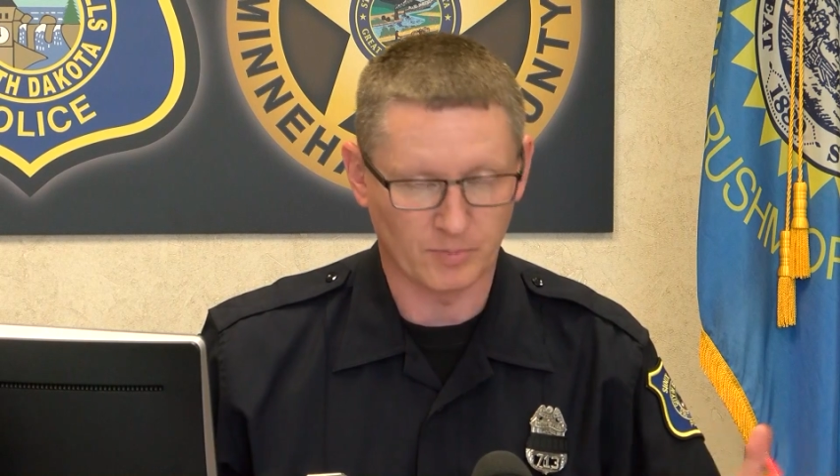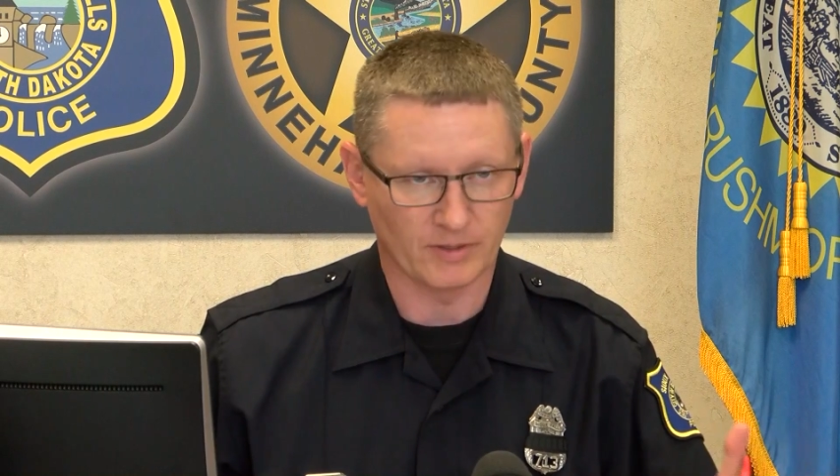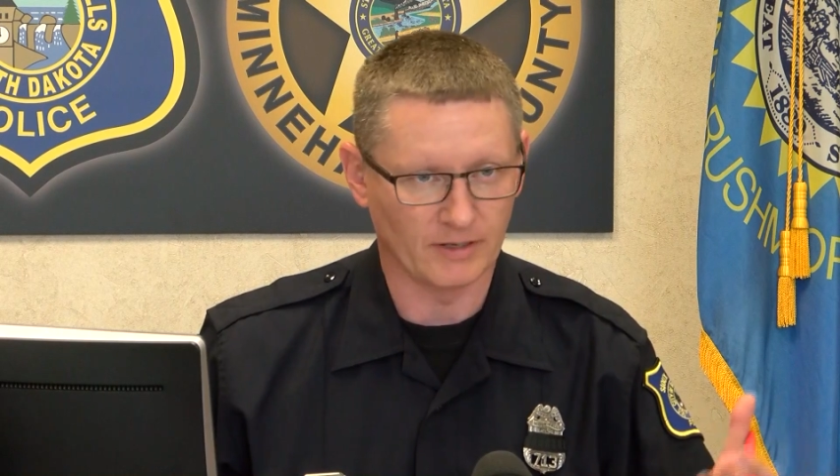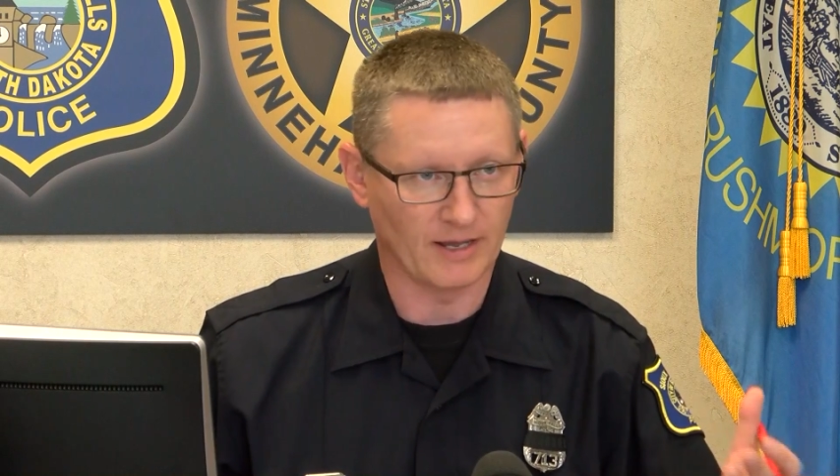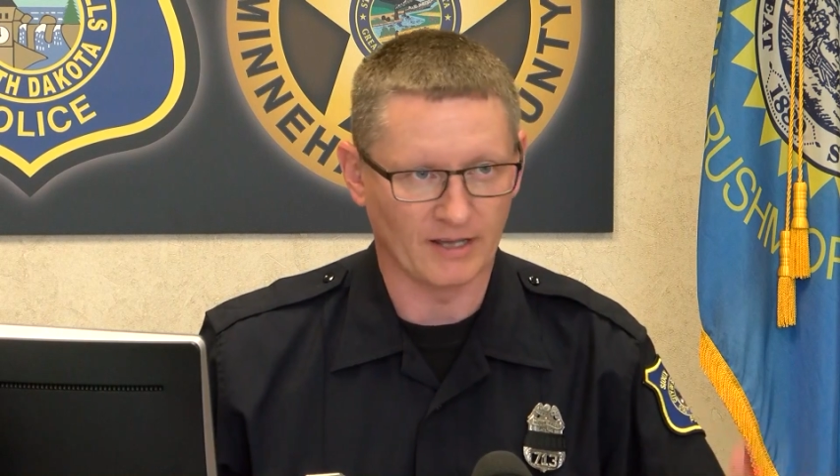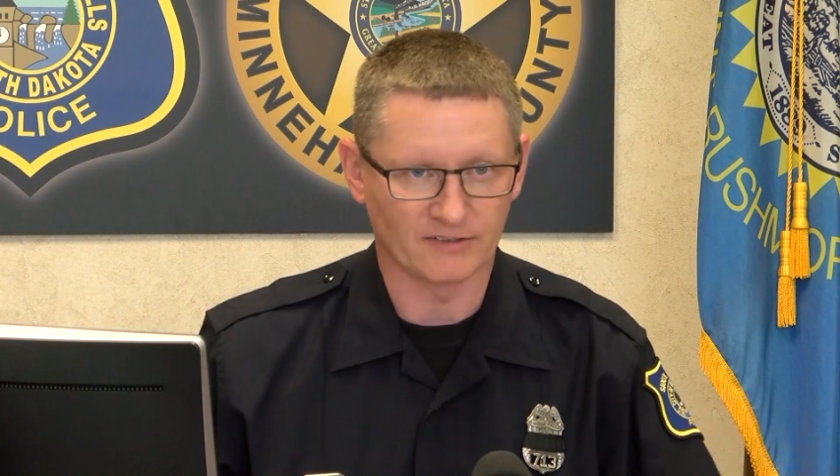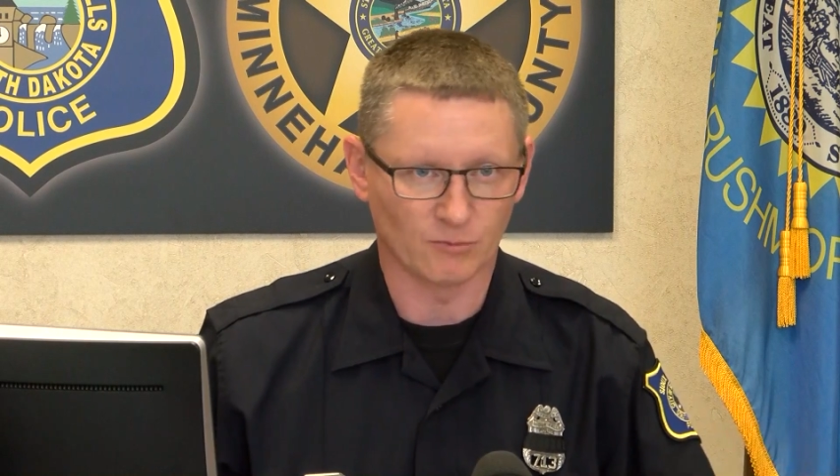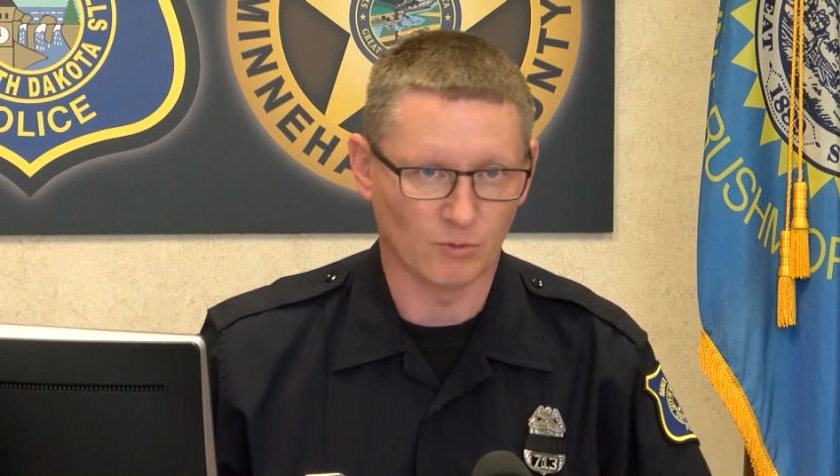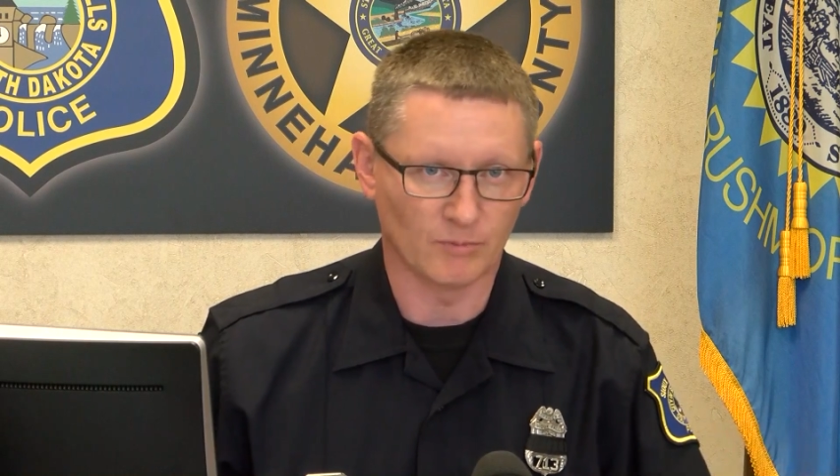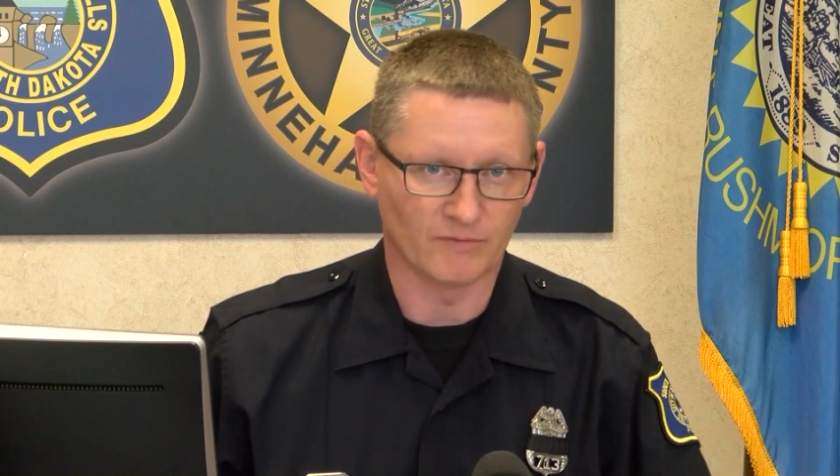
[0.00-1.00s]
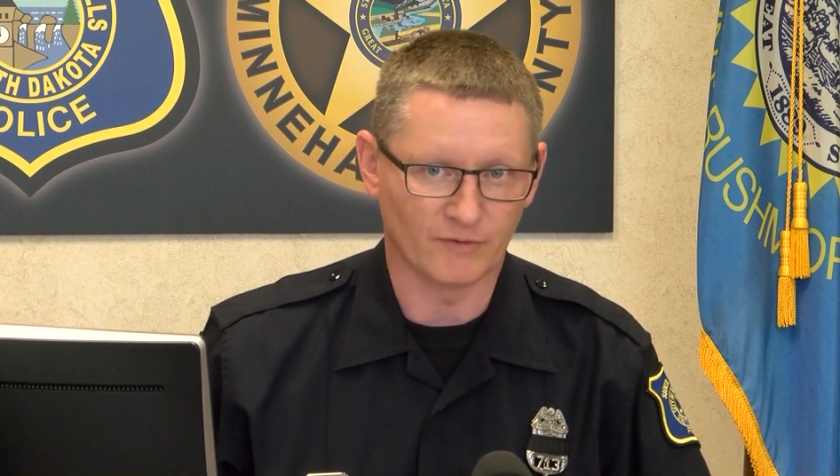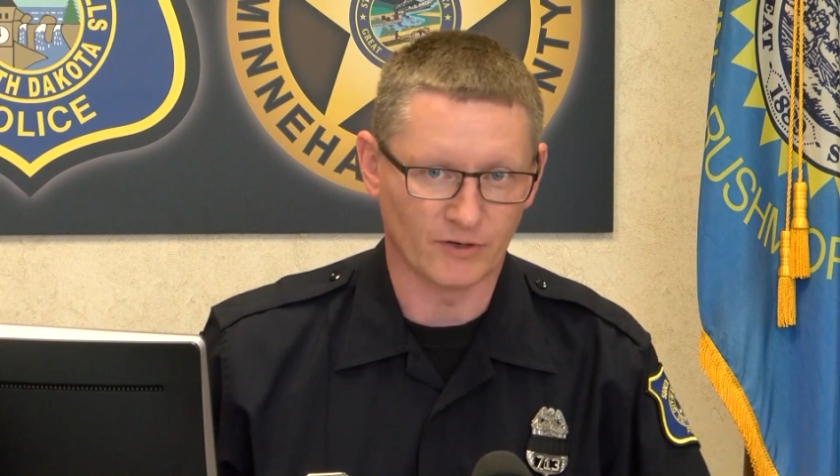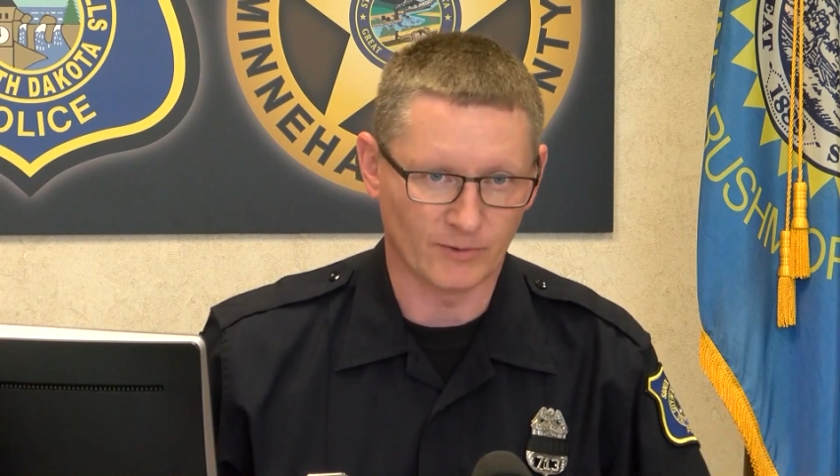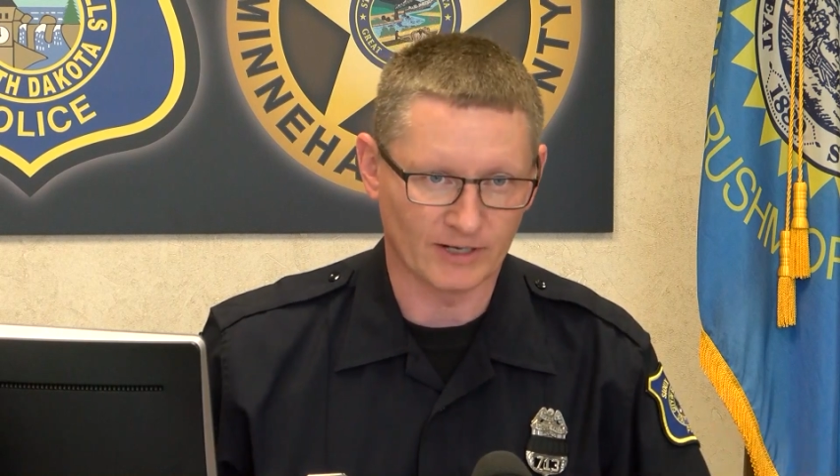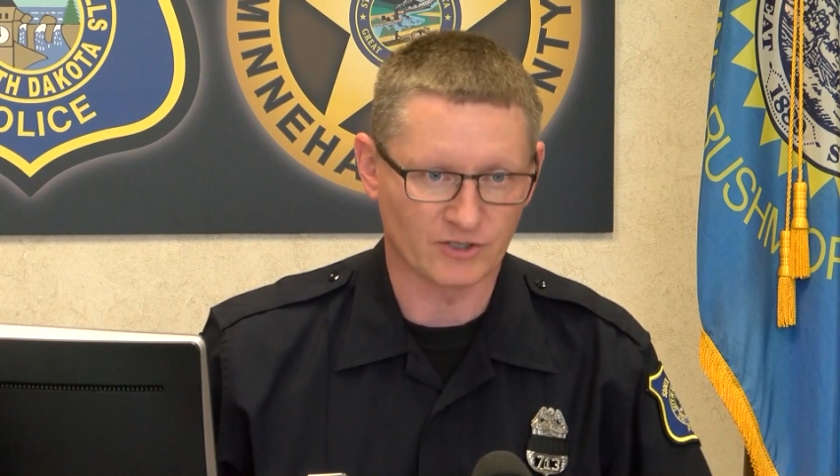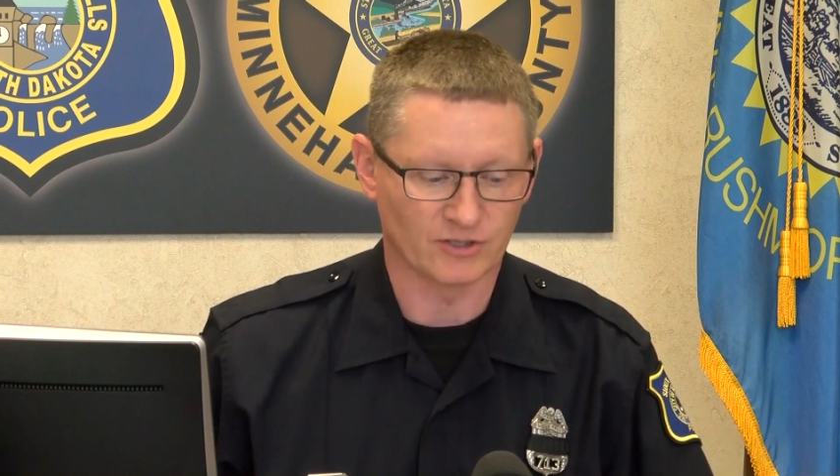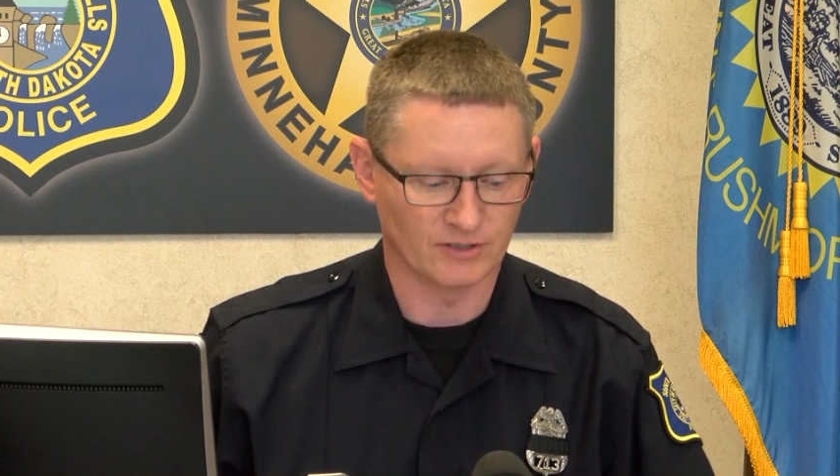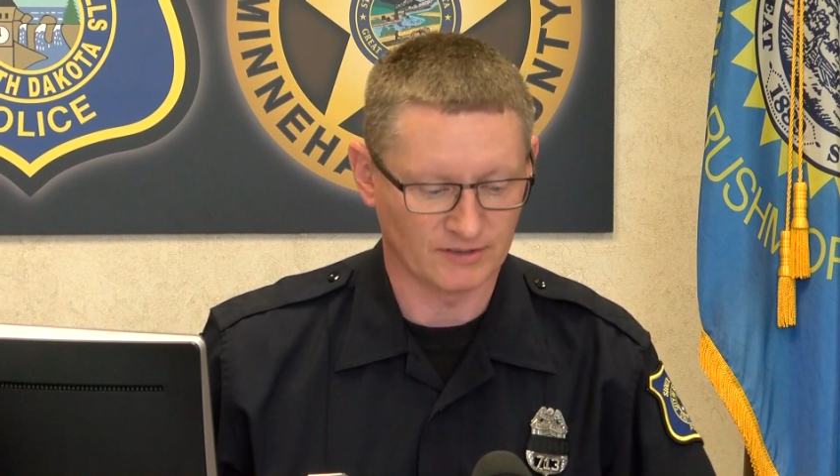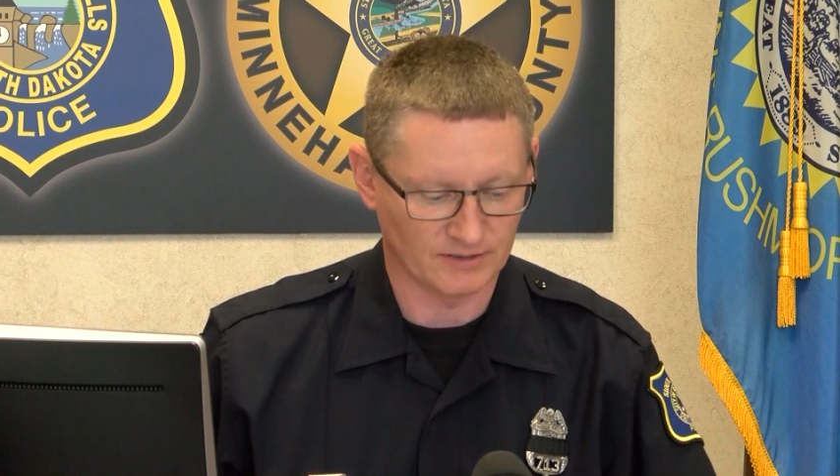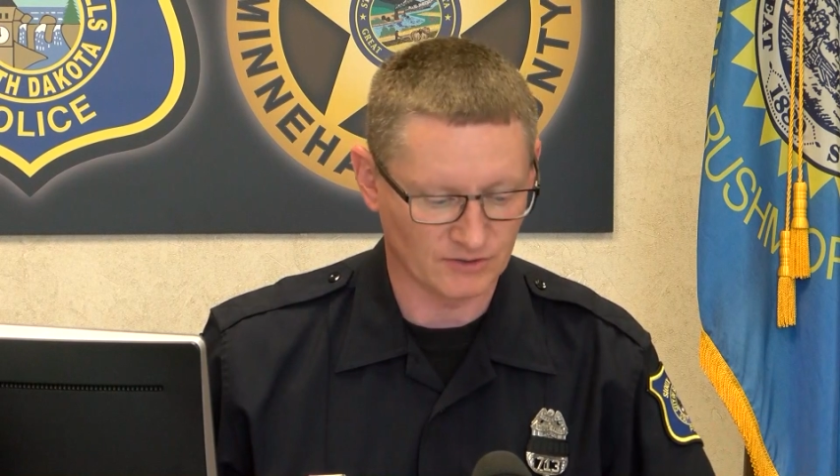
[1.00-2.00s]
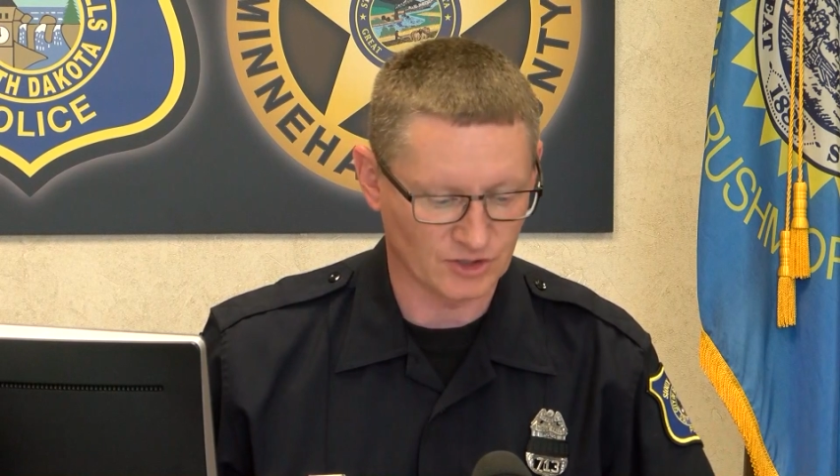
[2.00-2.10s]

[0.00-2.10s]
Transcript: and asked a woman for directions.